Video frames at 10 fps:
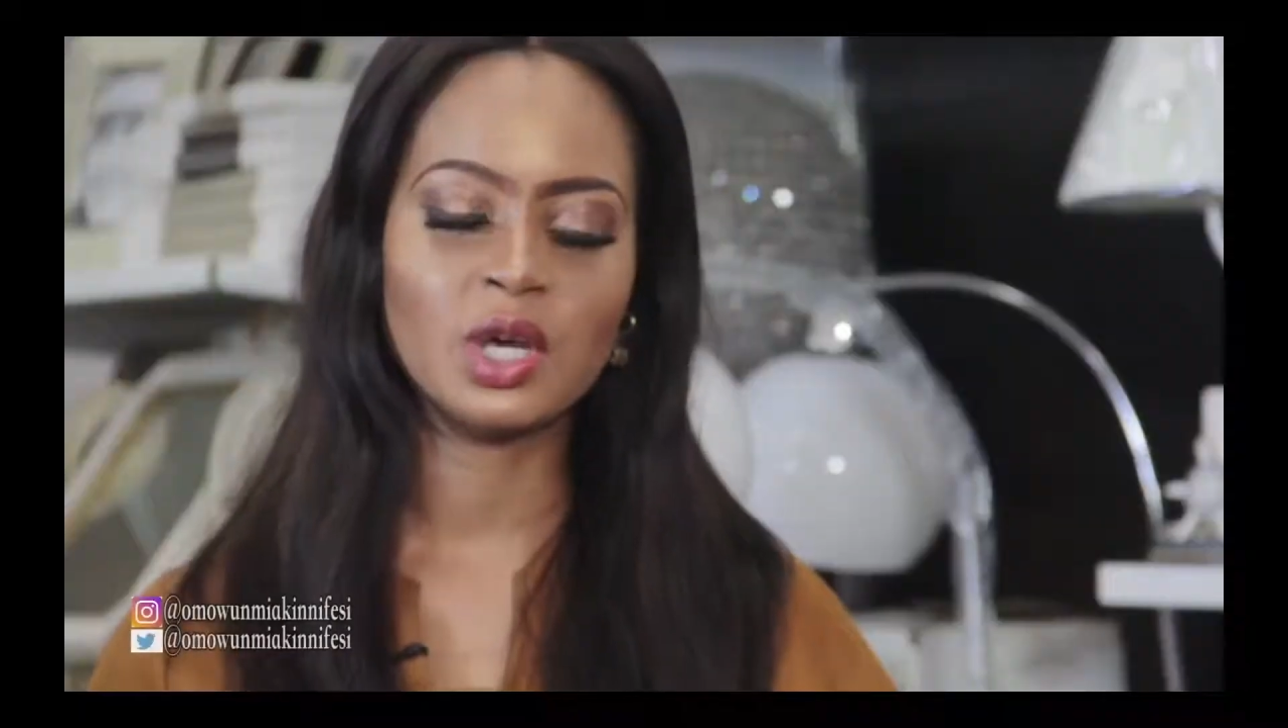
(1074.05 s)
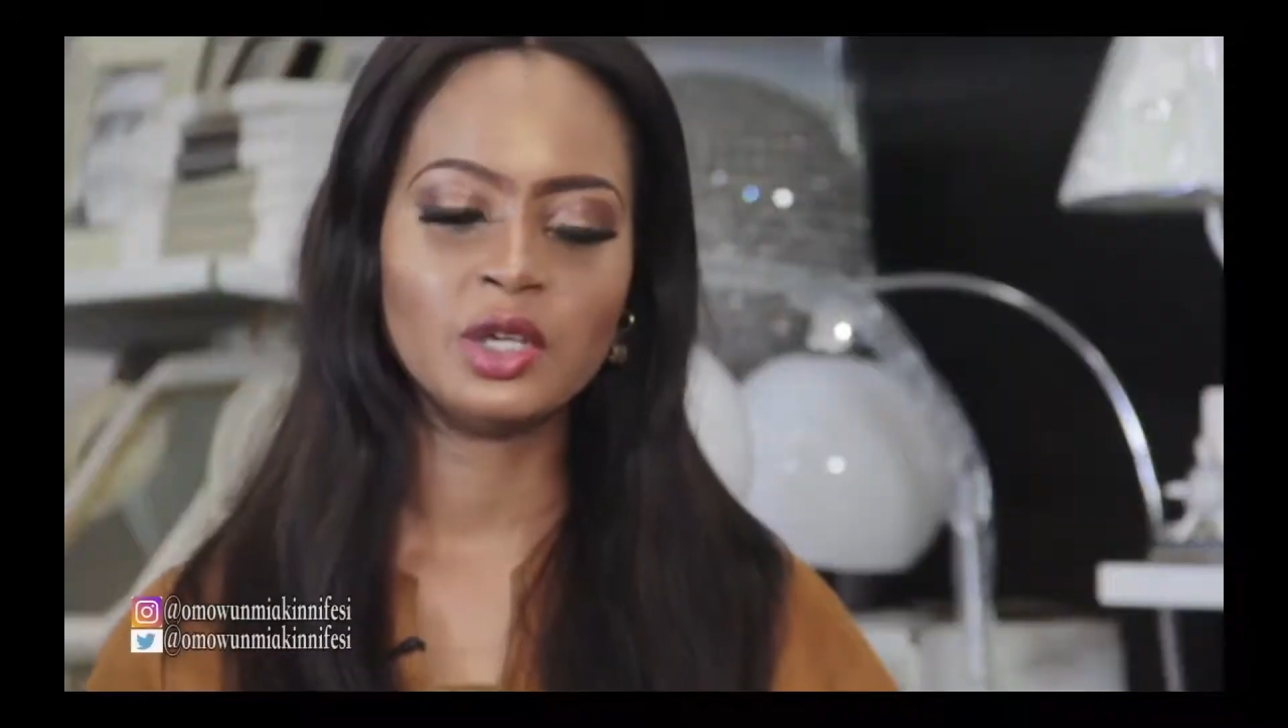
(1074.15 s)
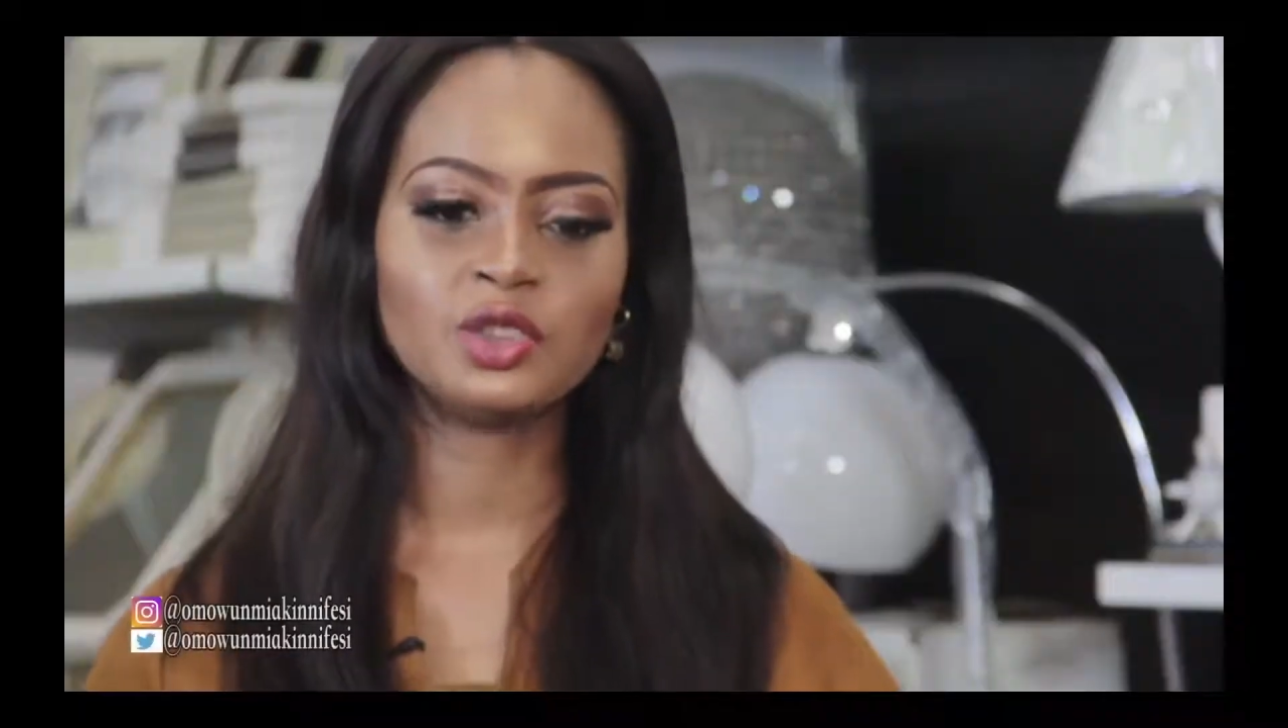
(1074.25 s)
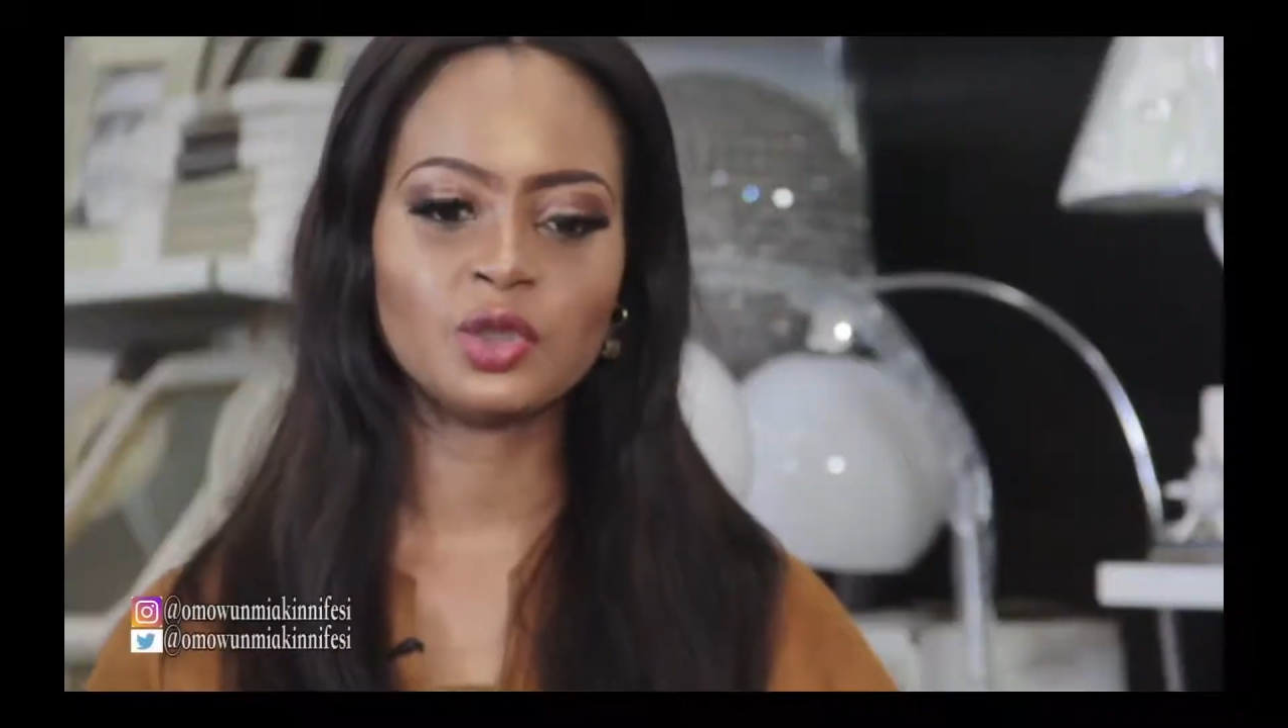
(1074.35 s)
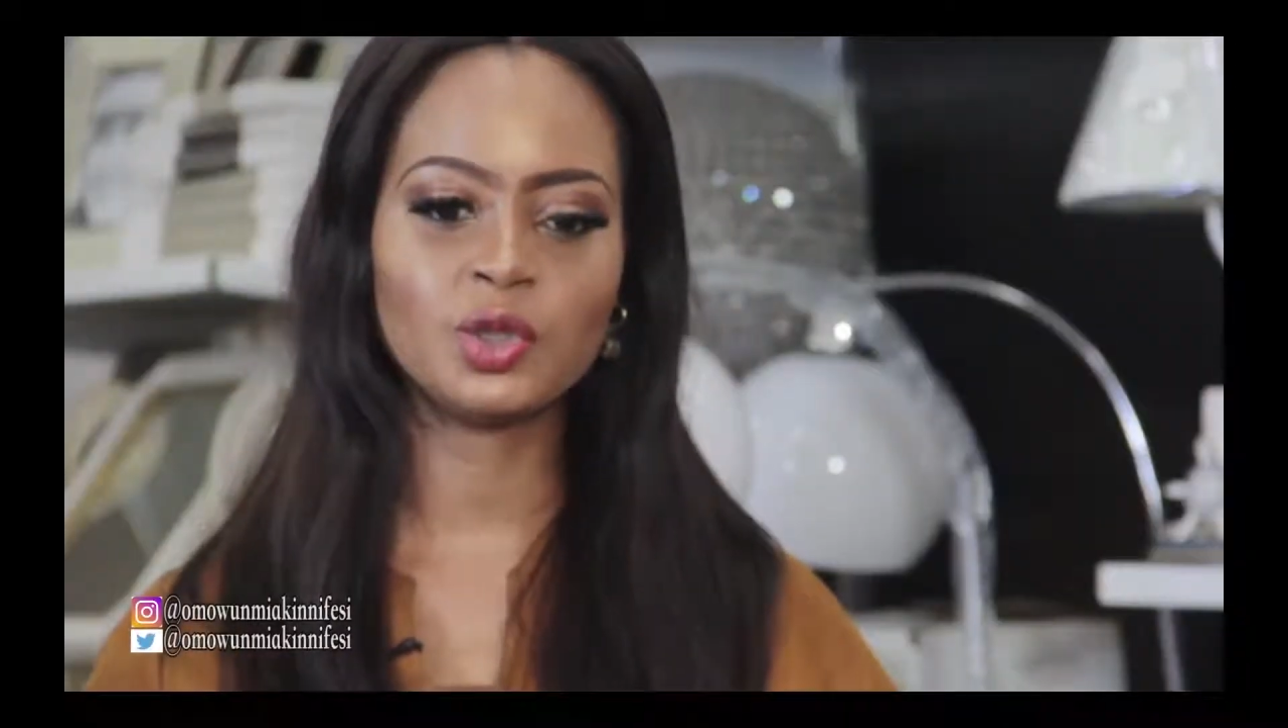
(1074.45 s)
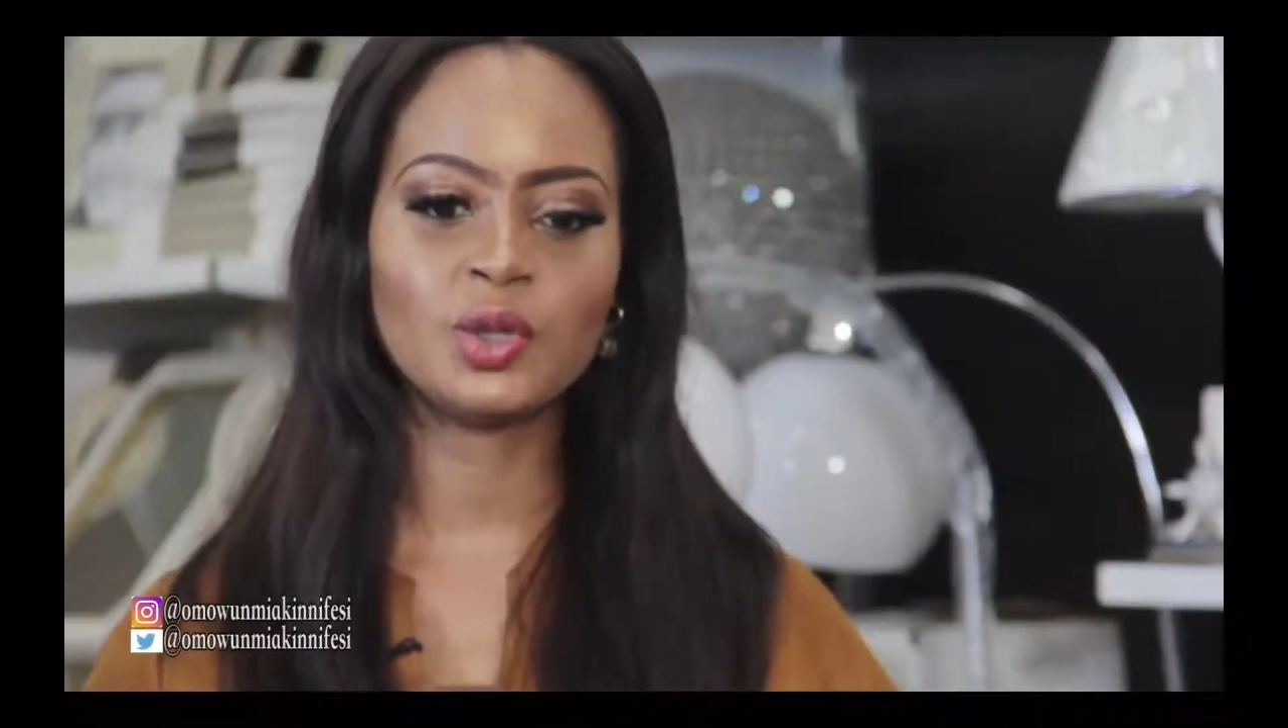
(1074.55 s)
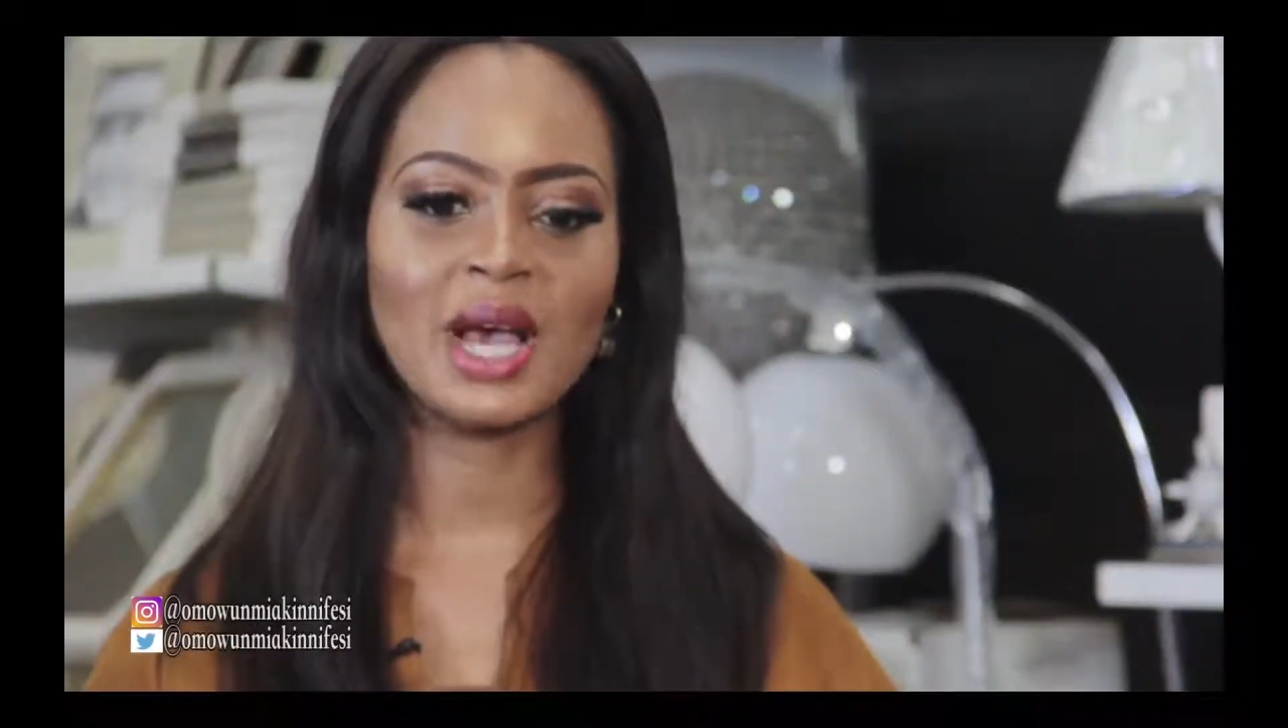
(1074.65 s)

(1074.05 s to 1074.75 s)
So you